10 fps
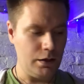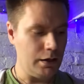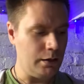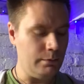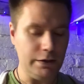
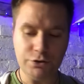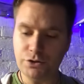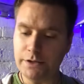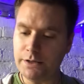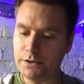And I'm
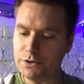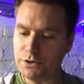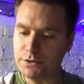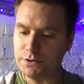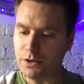literally going to
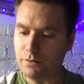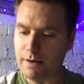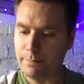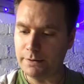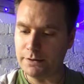just start
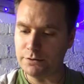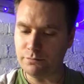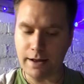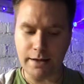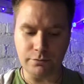wrapping this
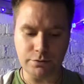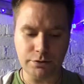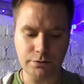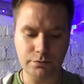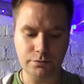around.
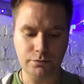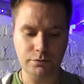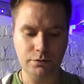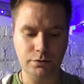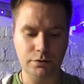
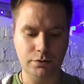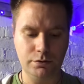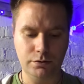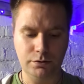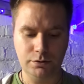
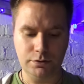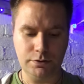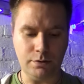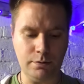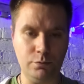
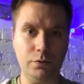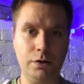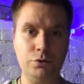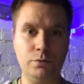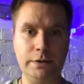So what I
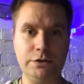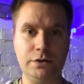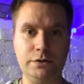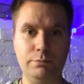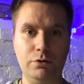normally do
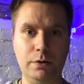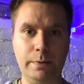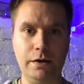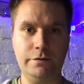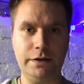is pull a
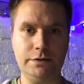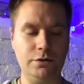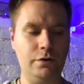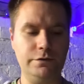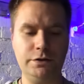bit of this
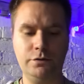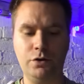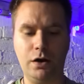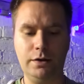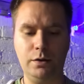off so you've
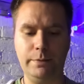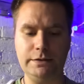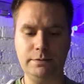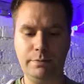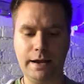got a little bit
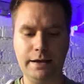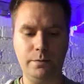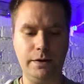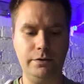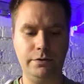to play
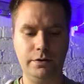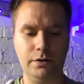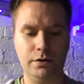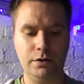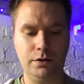with.
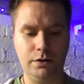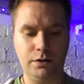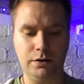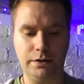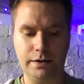
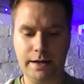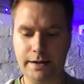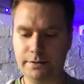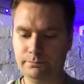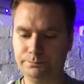Okay.